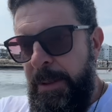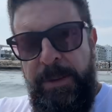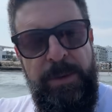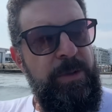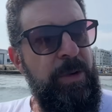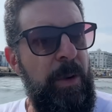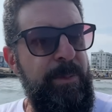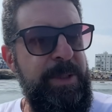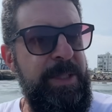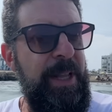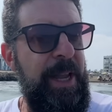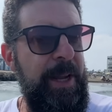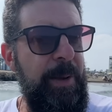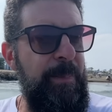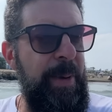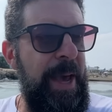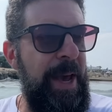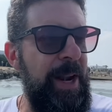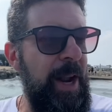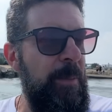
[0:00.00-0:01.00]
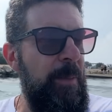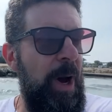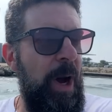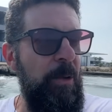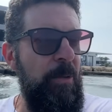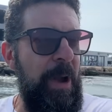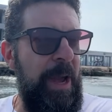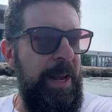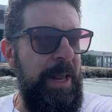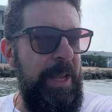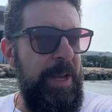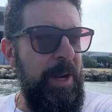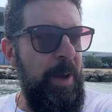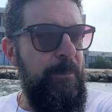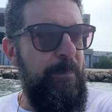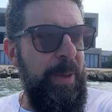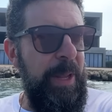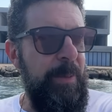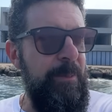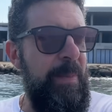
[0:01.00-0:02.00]
Trump's like, man, I'm already in a
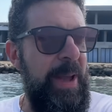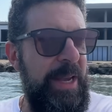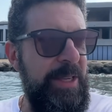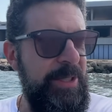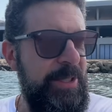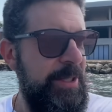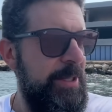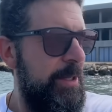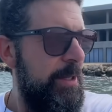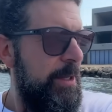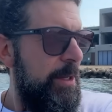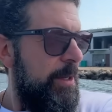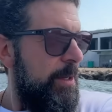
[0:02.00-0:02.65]
big mess